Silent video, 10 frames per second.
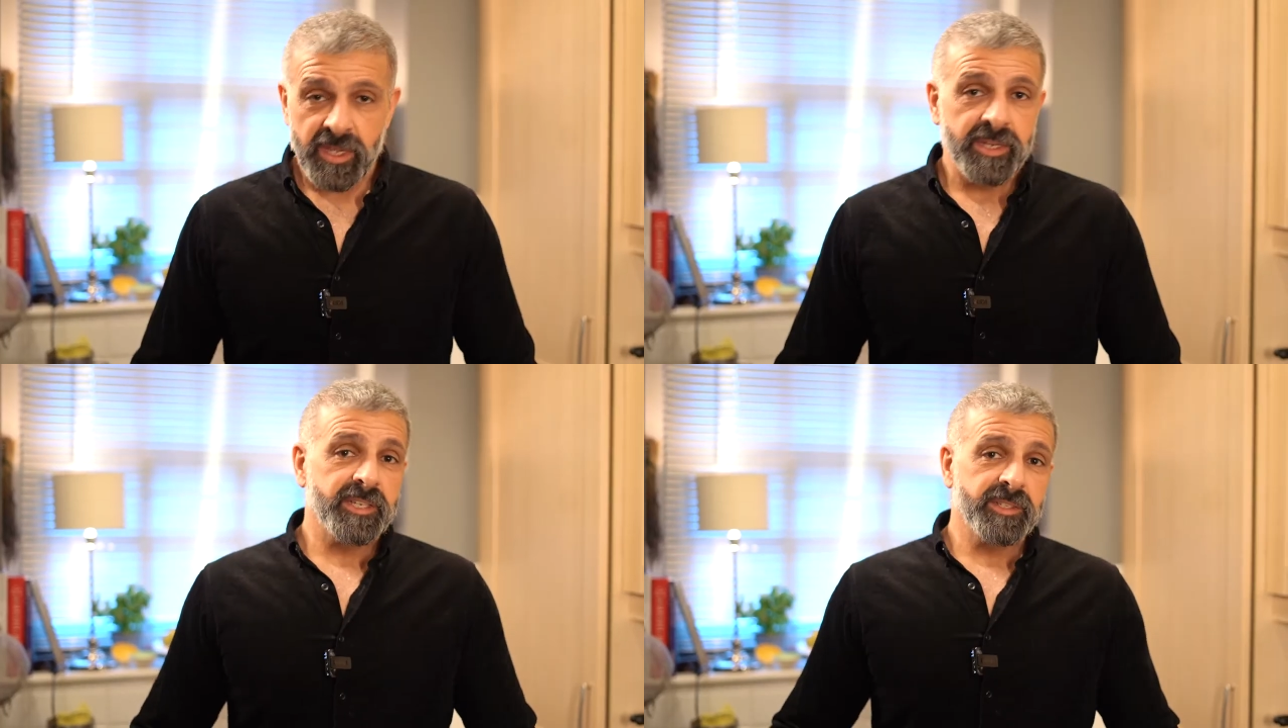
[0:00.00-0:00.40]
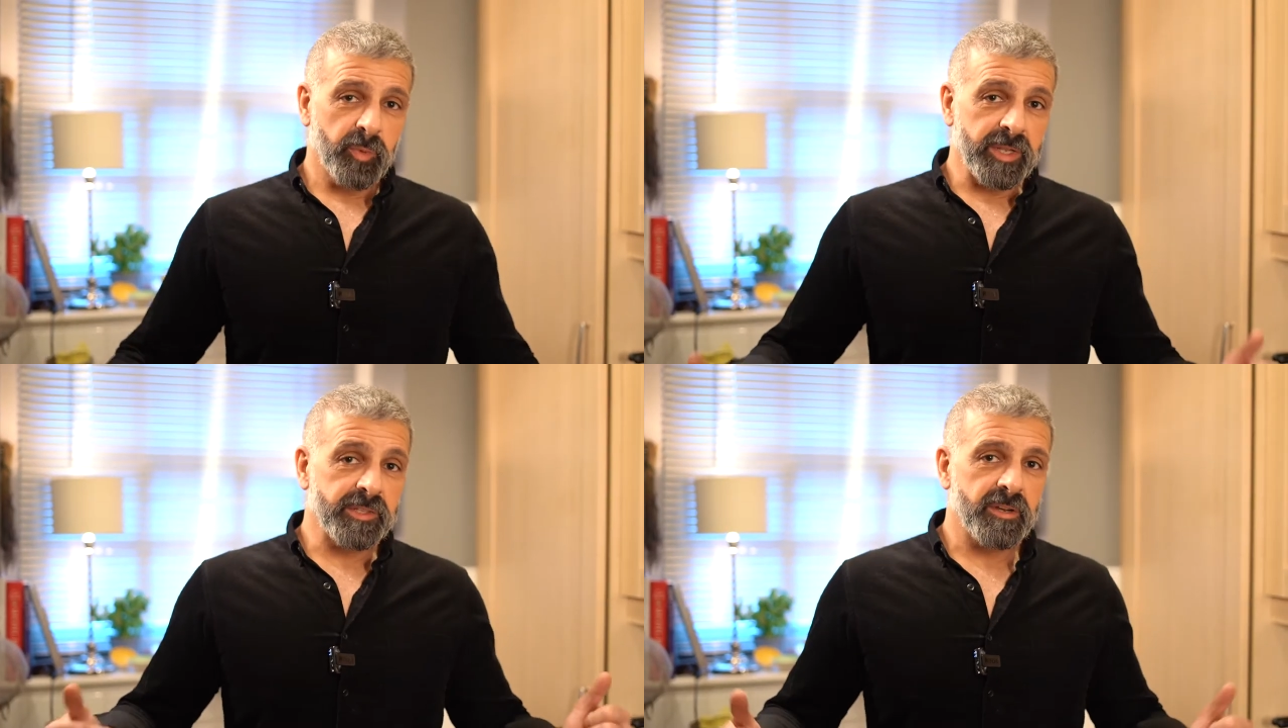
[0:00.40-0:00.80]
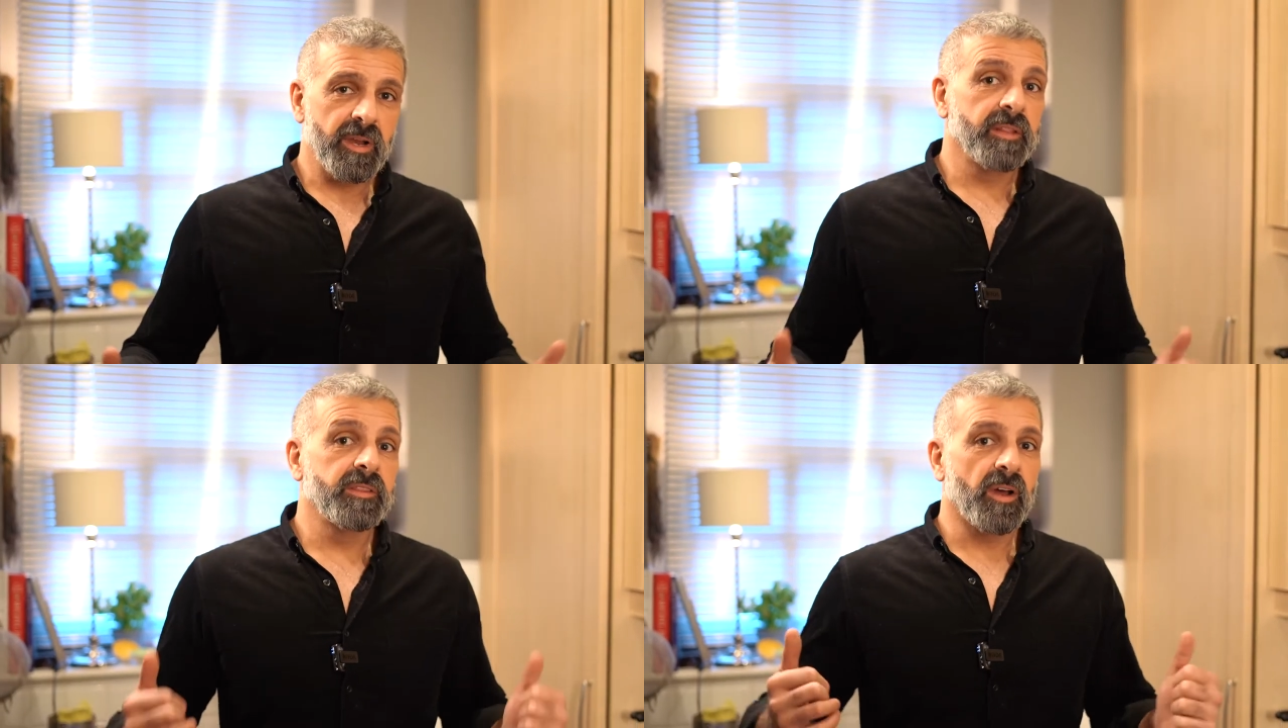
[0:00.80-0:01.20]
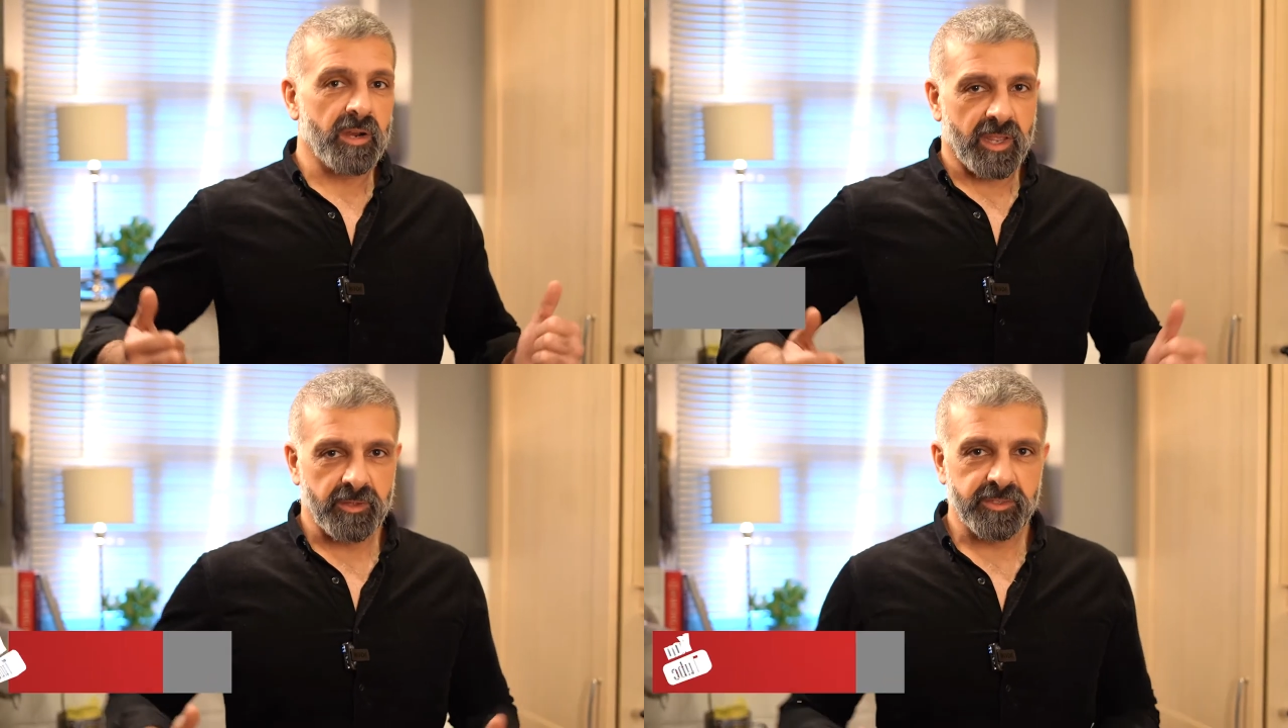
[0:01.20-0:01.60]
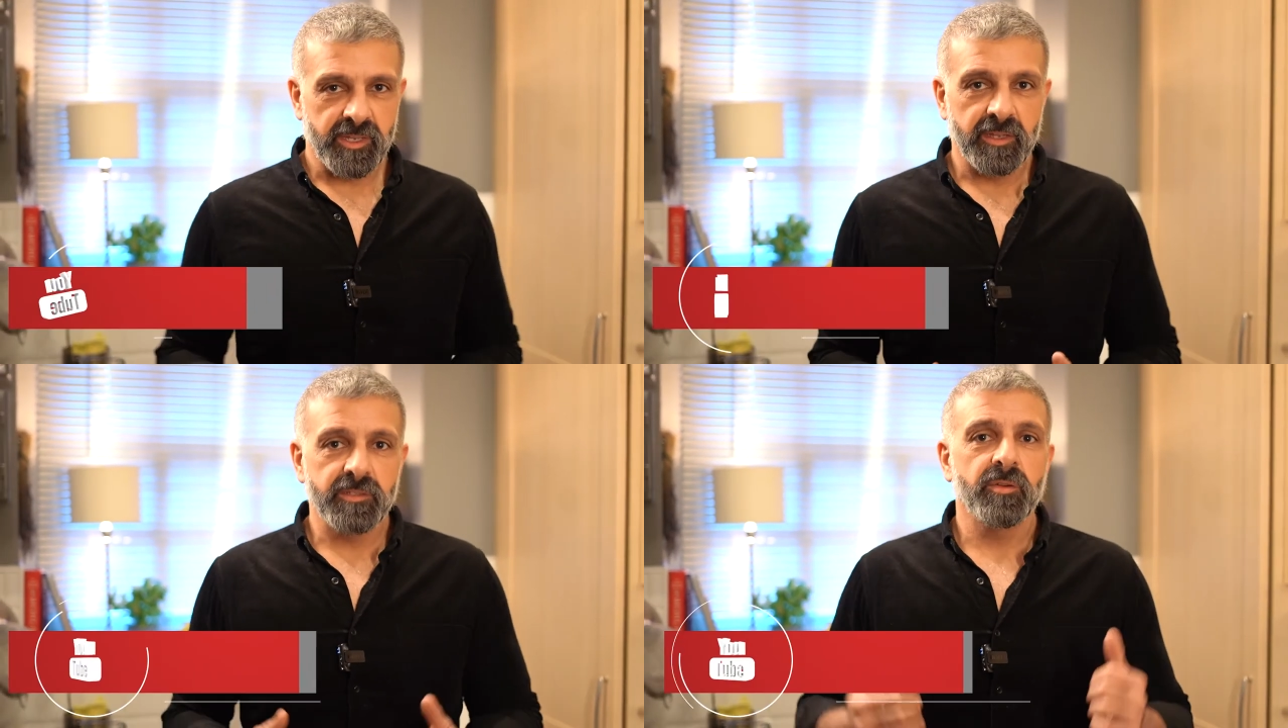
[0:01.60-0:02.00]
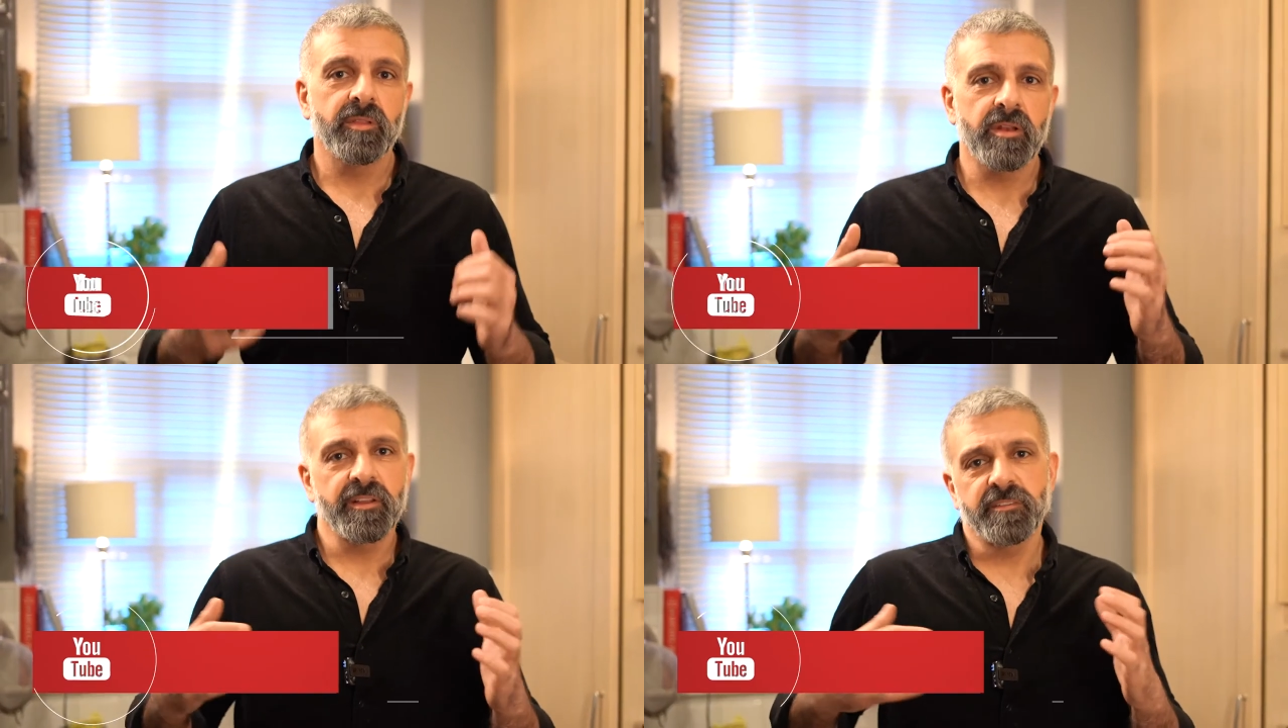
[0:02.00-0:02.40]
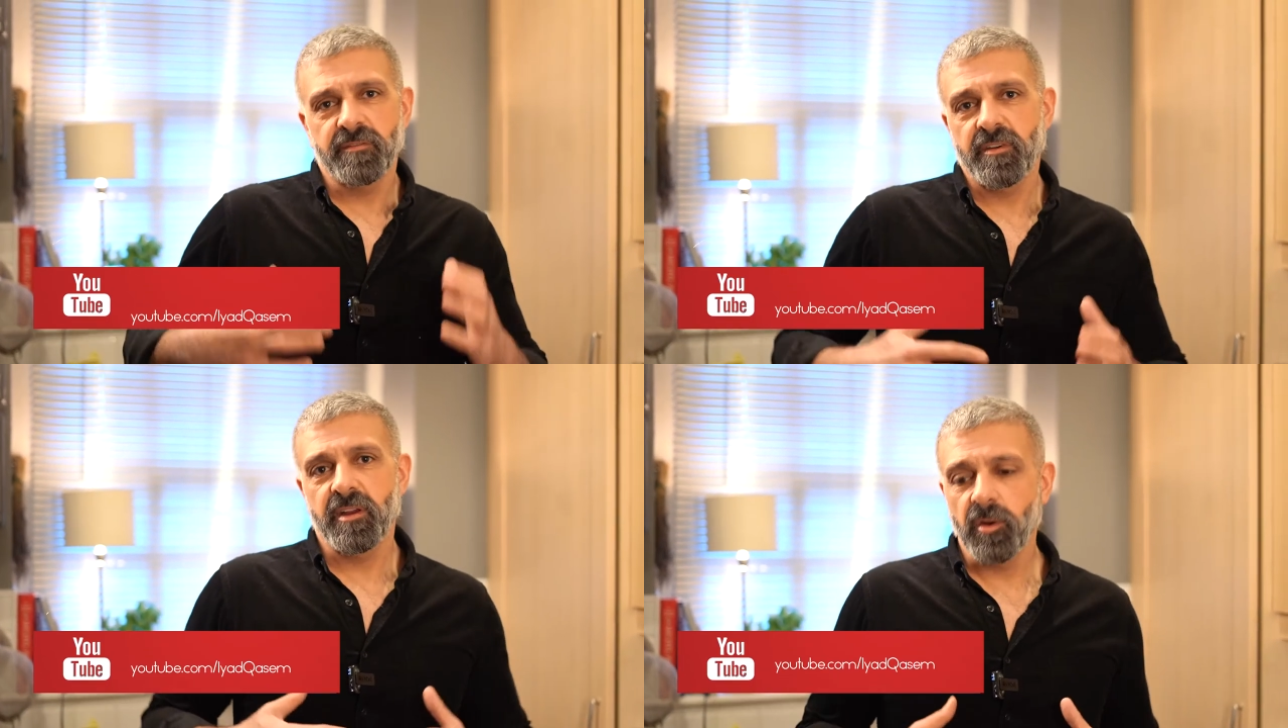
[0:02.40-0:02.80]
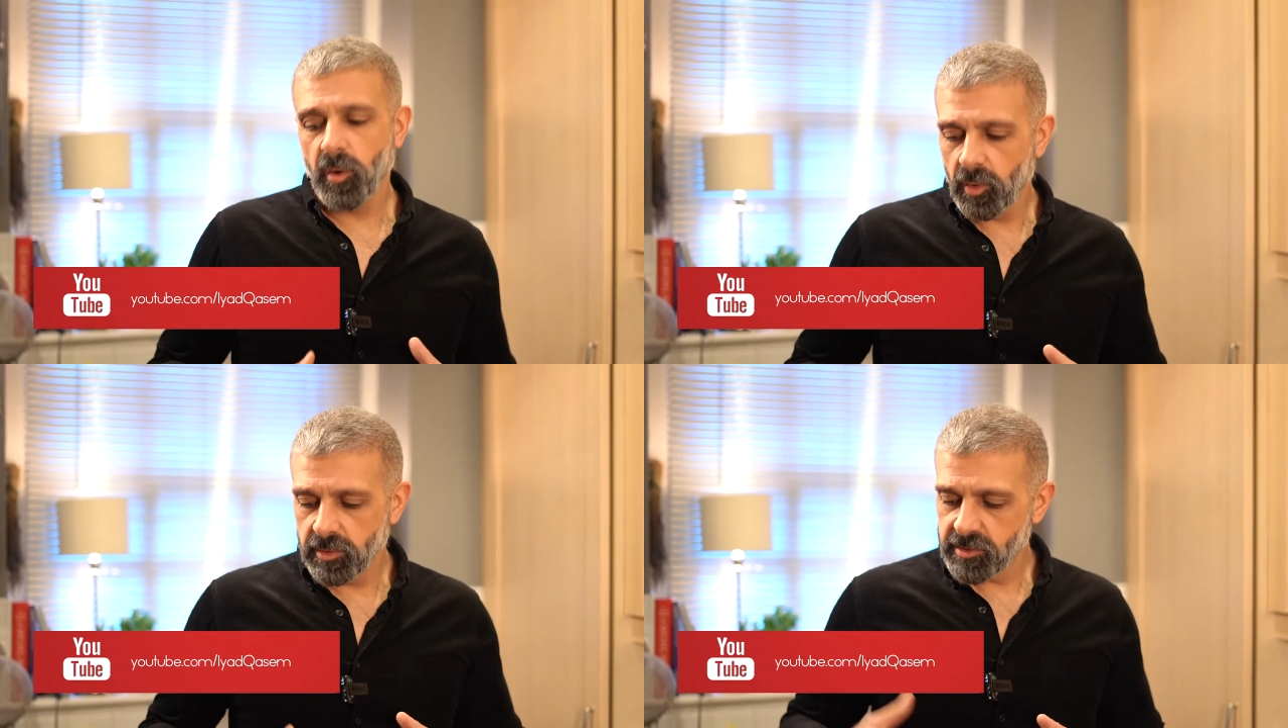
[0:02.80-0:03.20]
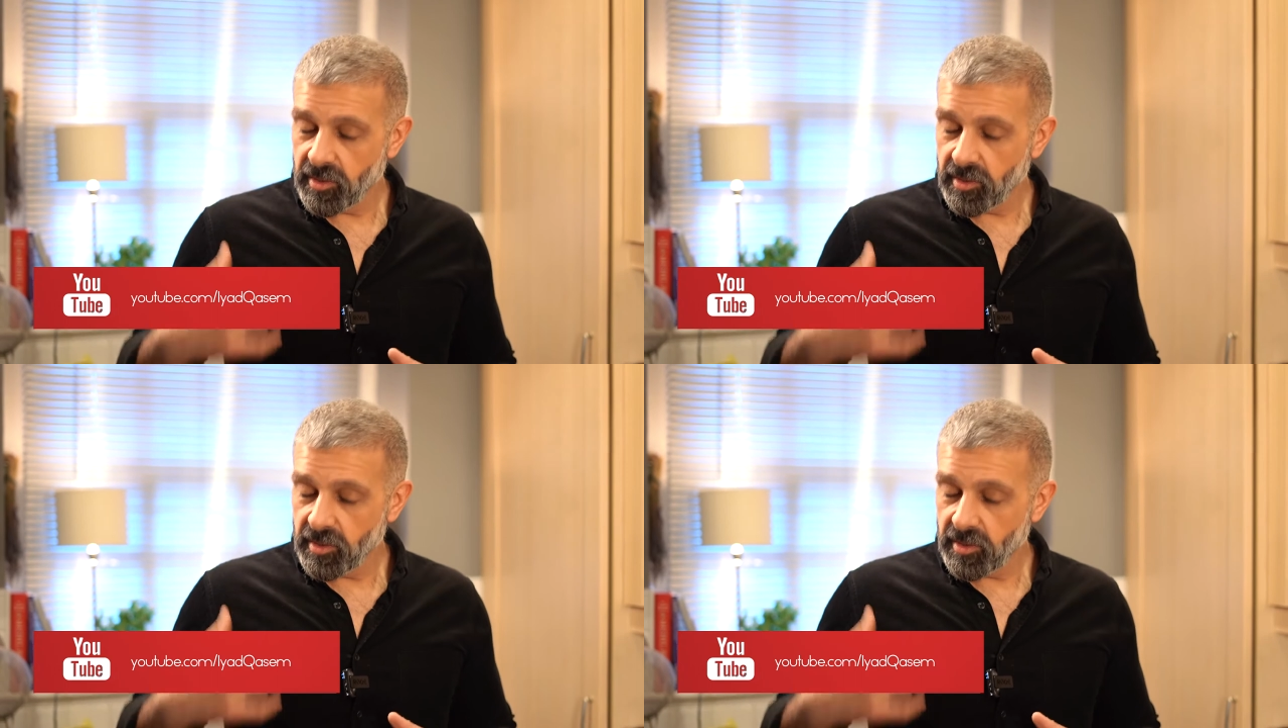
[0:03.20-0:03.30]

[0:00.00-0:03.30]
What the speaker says: It is winter and dark outside, so the nights are very cold,